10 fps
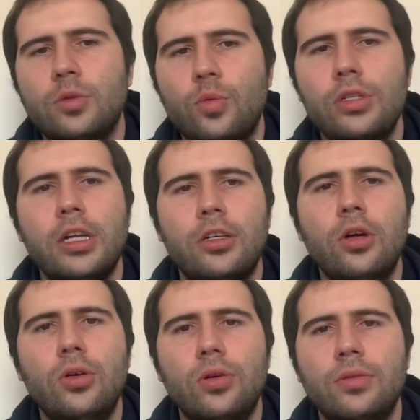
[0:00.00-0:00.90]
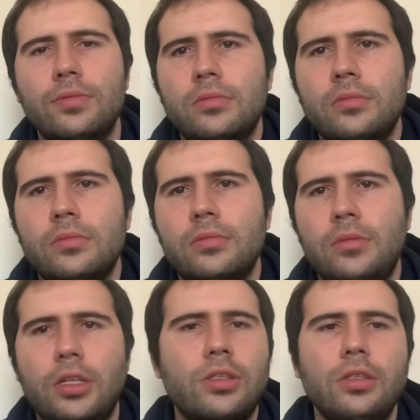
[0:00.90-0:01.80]
We got to go.
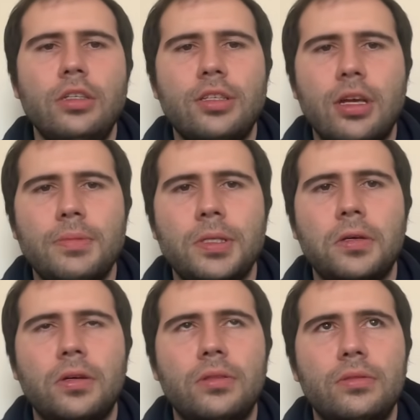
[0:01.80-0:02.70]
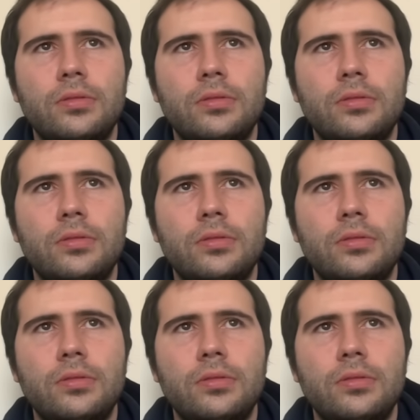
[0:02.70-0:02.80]
It's literally time to go.